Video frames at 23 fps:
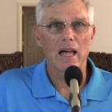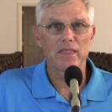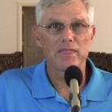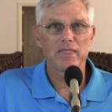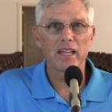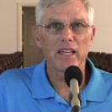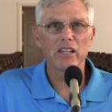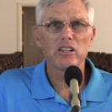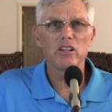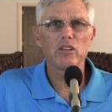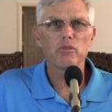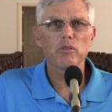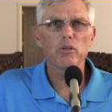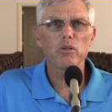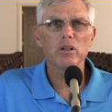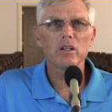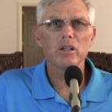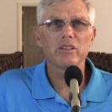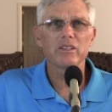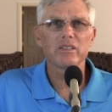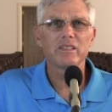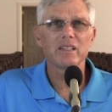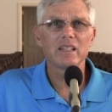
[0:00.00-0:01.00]
I thank you
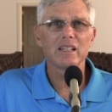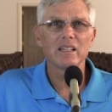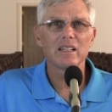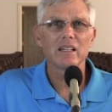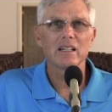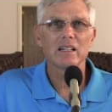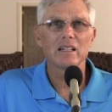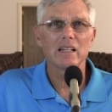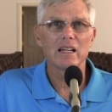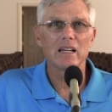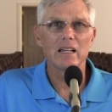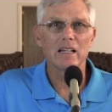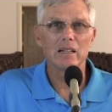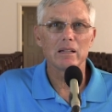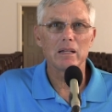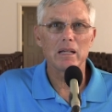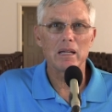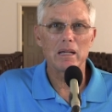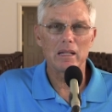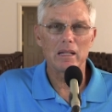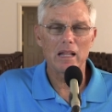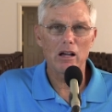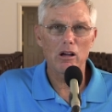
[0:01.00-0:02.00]
for listening,
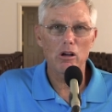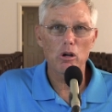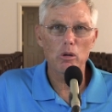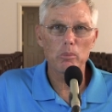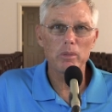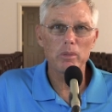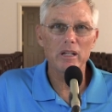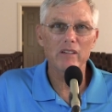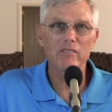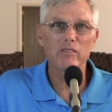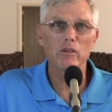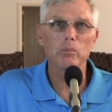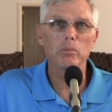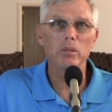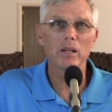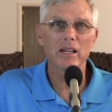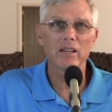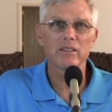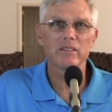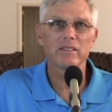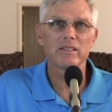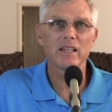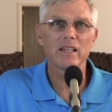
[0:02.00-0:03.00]
and I hope you have a
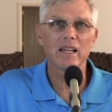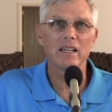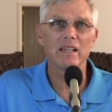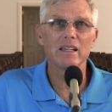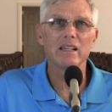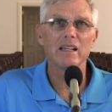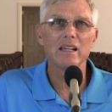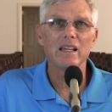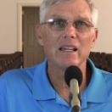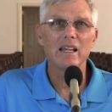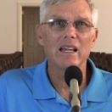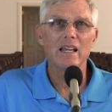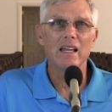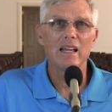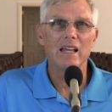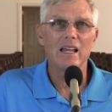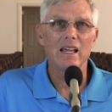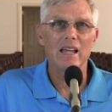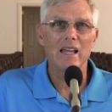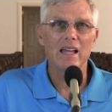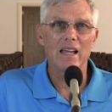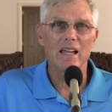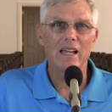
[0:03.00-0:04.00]
blessed day,
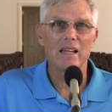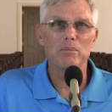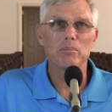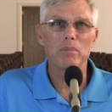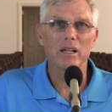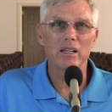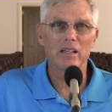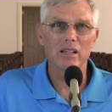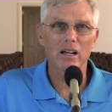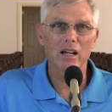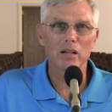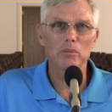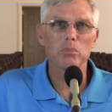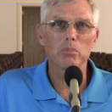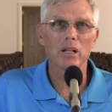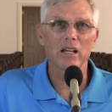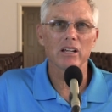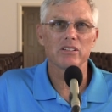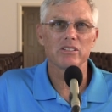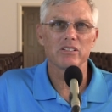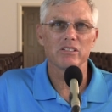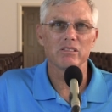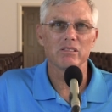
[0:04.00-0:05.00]
and may God
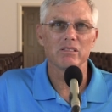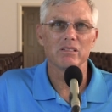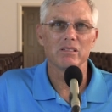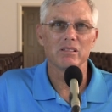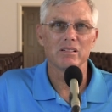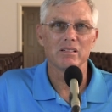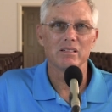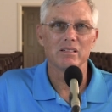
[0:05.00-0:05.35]
bless you.